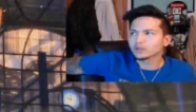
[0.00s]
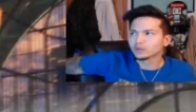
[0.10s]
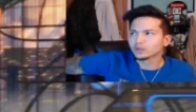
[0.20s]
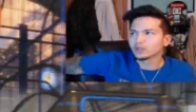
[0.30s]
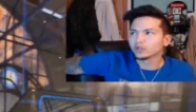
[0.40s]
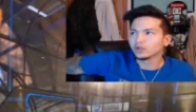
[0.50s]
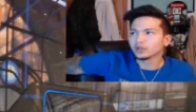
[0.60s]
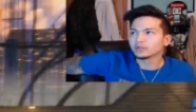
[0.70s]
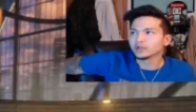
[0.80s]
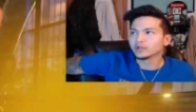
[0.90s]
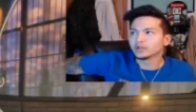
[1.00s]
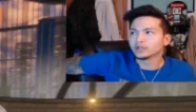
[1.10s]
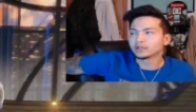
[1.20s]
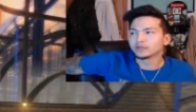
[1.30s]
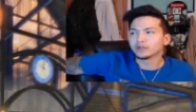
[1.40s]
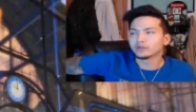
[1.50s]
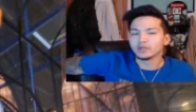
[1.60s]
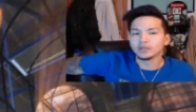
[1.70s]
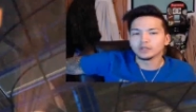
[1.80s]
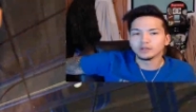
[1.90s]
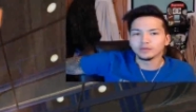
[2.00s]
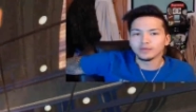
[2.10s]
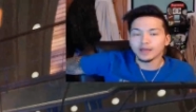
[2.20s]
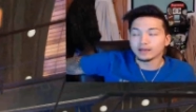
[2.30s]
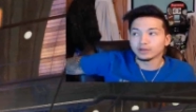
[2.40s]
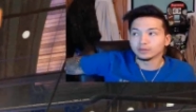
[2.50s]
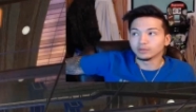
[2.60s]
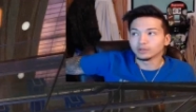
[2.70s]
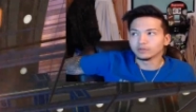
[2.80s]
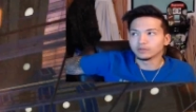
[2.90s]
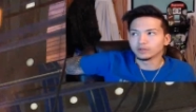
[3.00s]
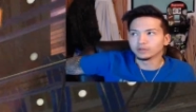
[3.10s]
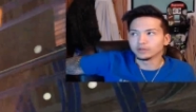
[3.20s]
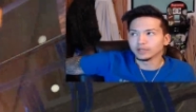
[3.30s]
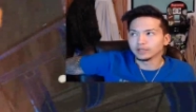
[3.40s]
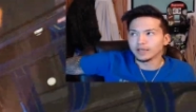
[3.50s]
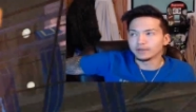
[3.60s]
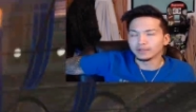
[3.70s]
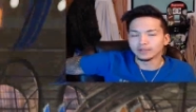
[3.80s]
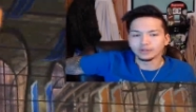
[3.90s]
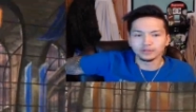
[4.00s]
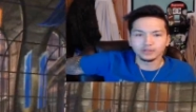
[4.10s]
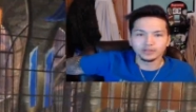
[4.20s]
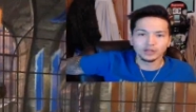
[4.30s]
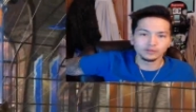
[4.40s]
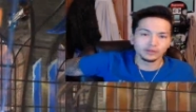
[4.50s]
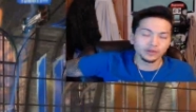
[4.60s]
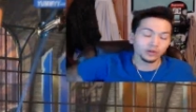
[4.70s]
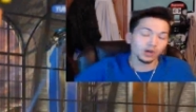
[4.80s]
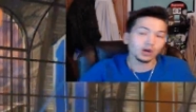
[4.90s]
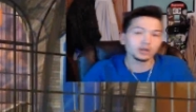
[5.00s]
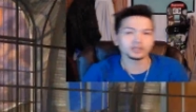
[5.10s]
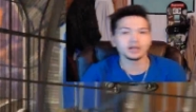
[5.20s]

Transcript: you guys really enjoy this video here. It's the first video that I've uploaded for like gaming stuff for a long